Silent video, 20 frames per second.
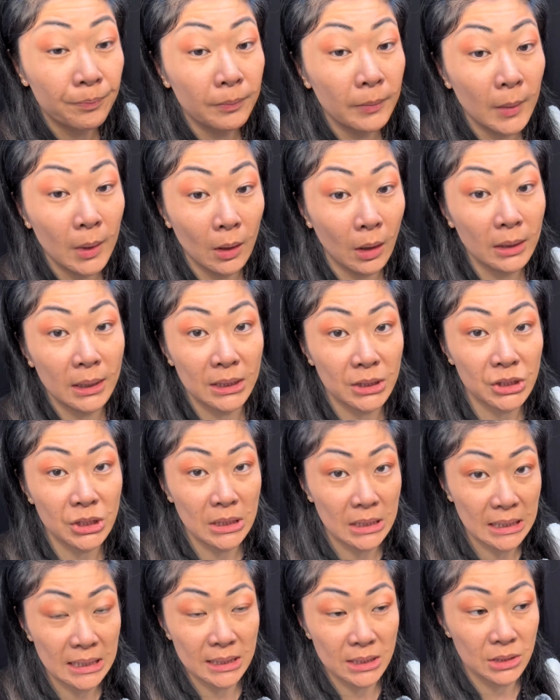Not that she
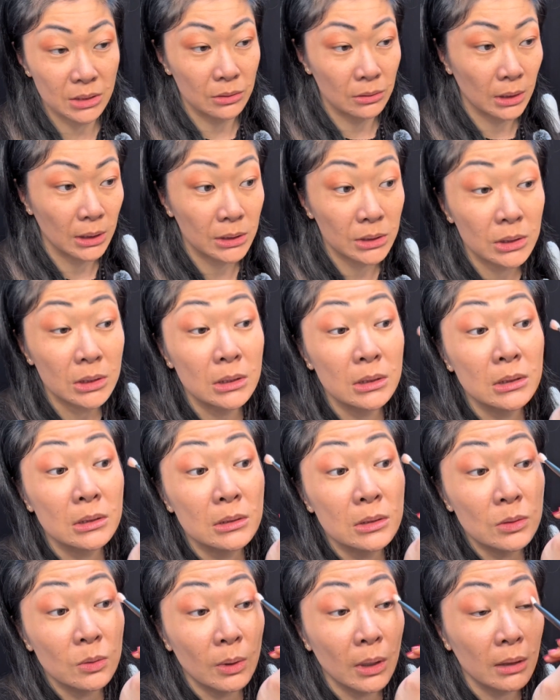needs to, like she's
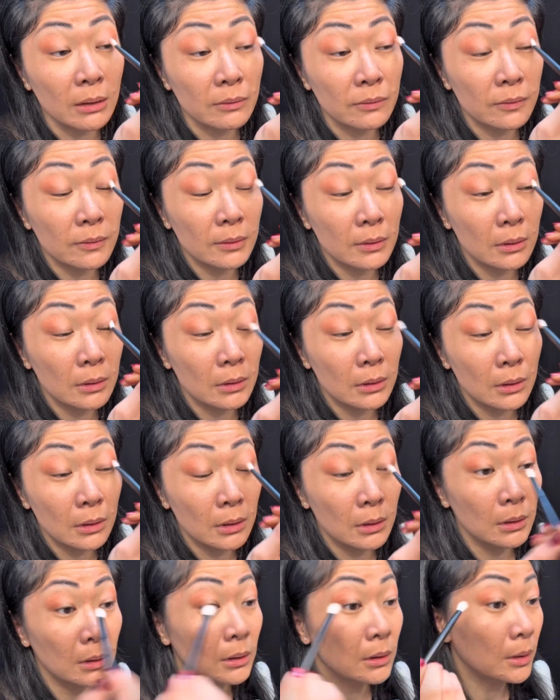12,
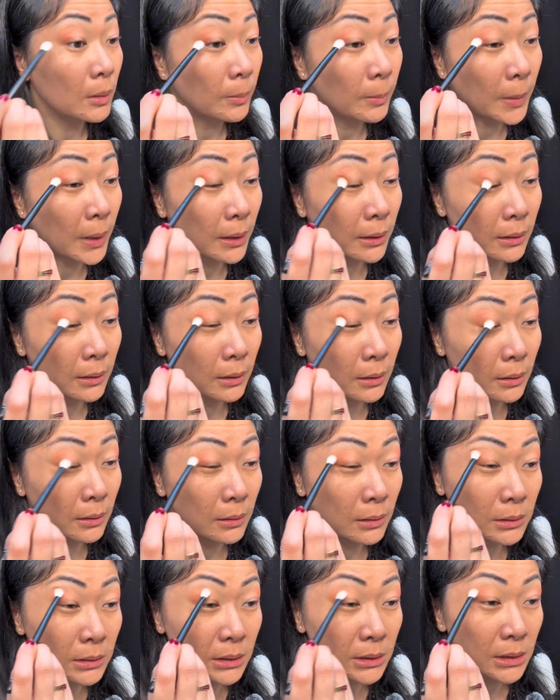but
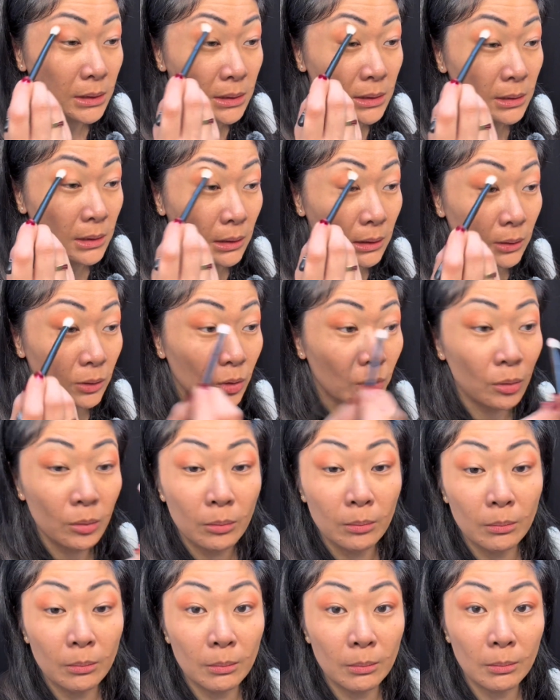it's just a little
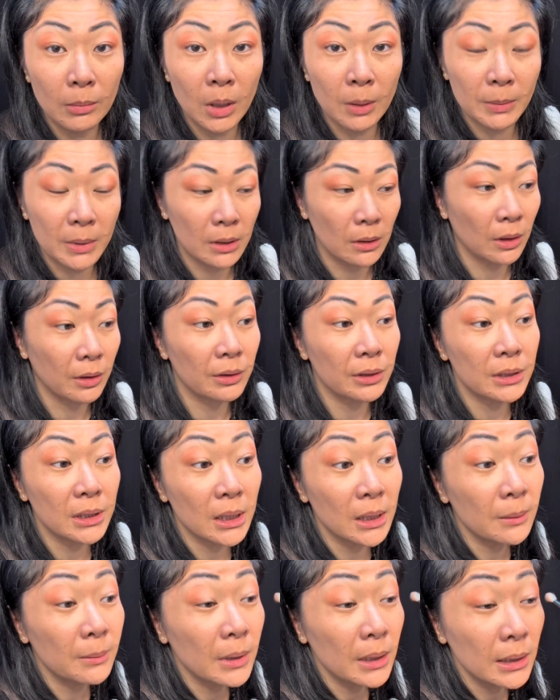mommy daughter
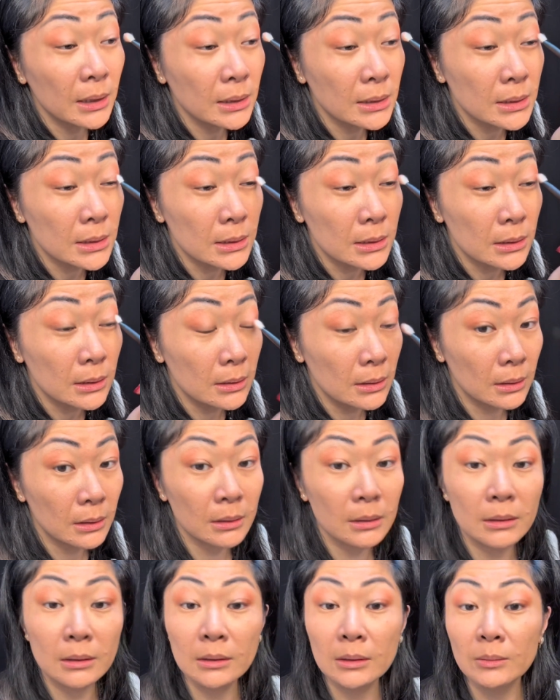time, I guess.
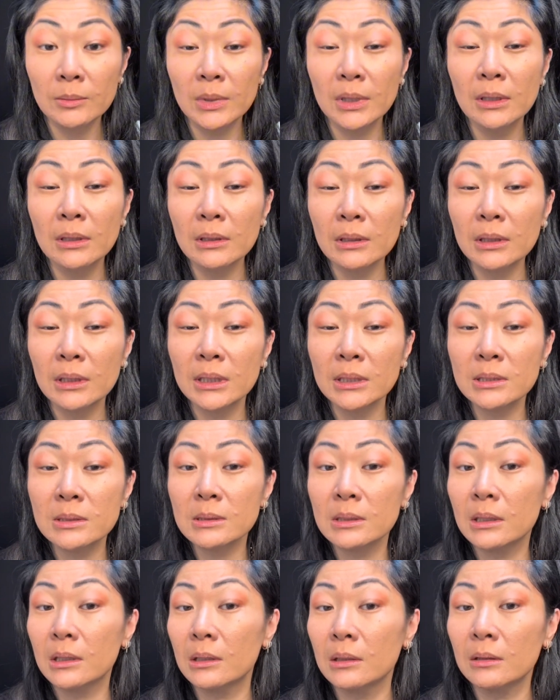Oh, look at this
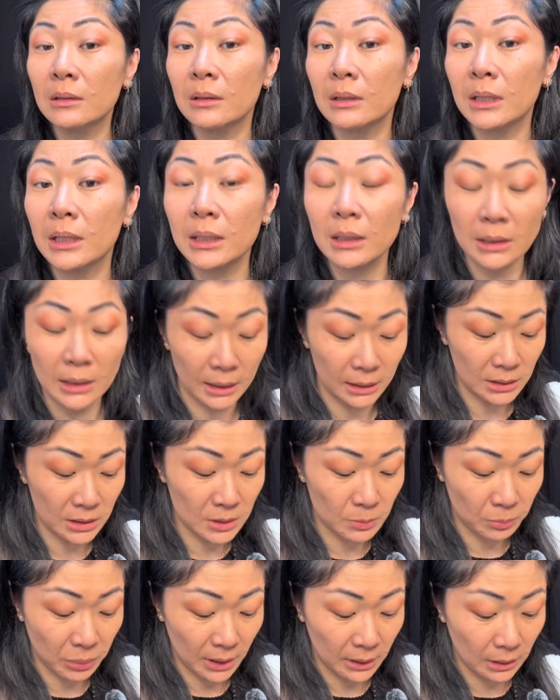color, hey? Like it
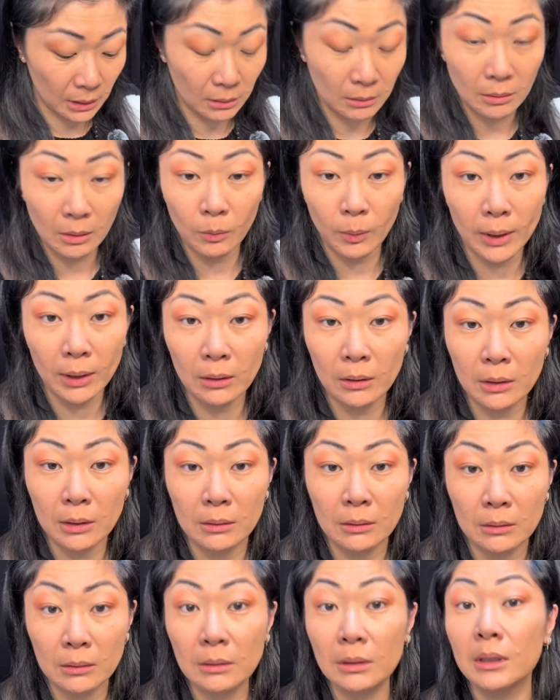just blended, it went on
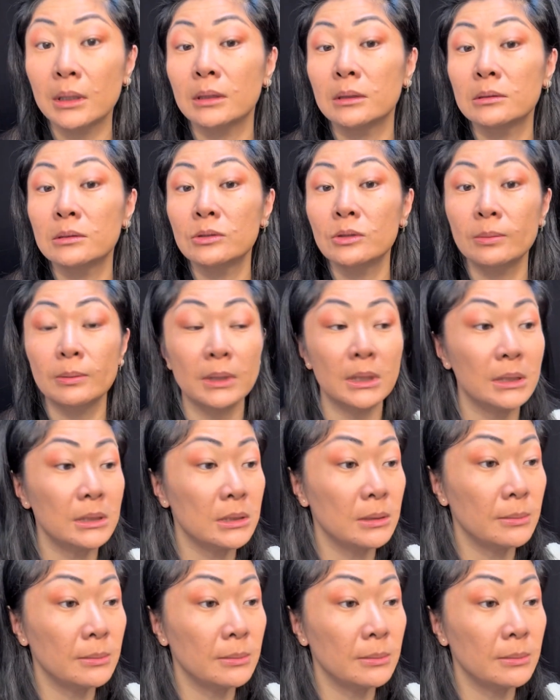like super easy